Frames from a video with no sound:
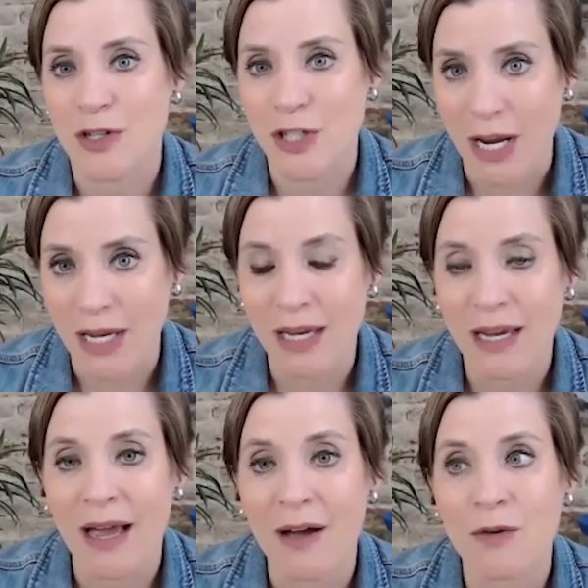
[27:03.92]
checking
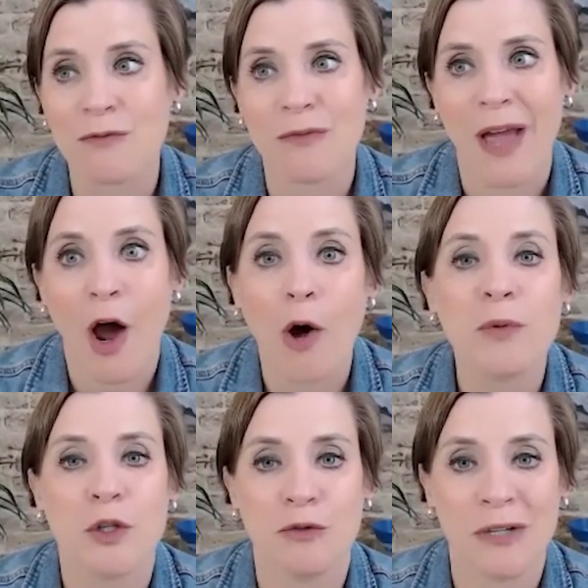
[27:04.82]
account
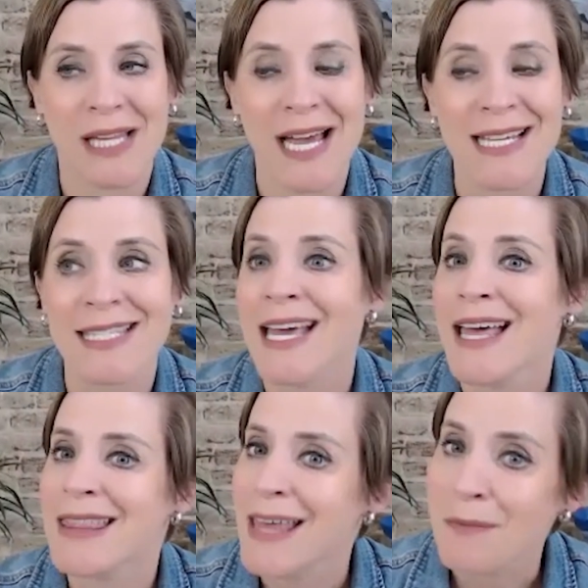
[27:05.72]
helps you realize
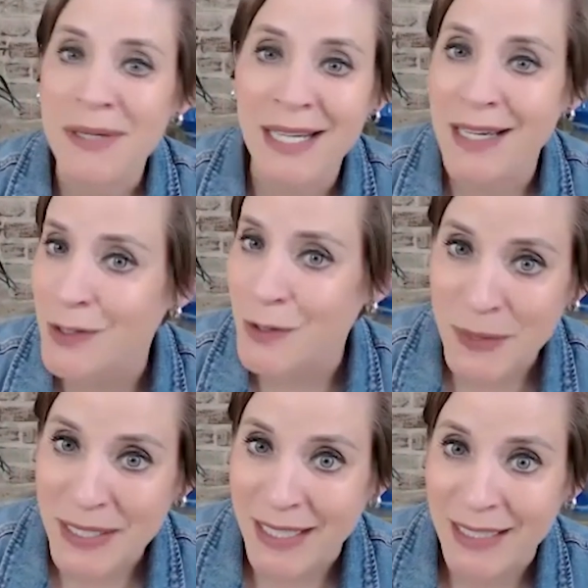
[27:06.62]
that money ain't your
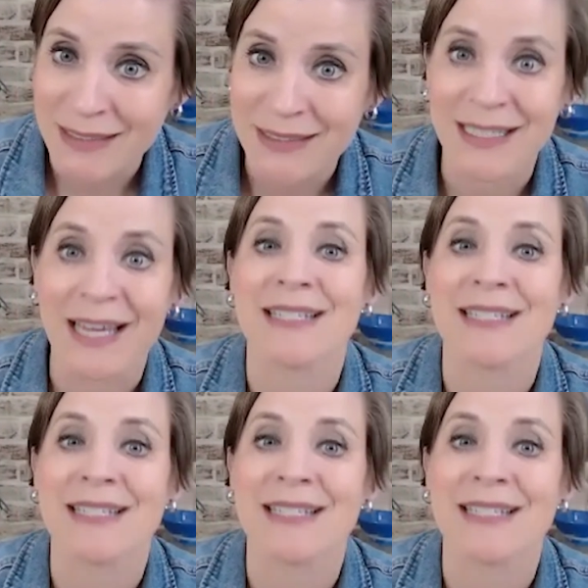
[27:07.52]
money. That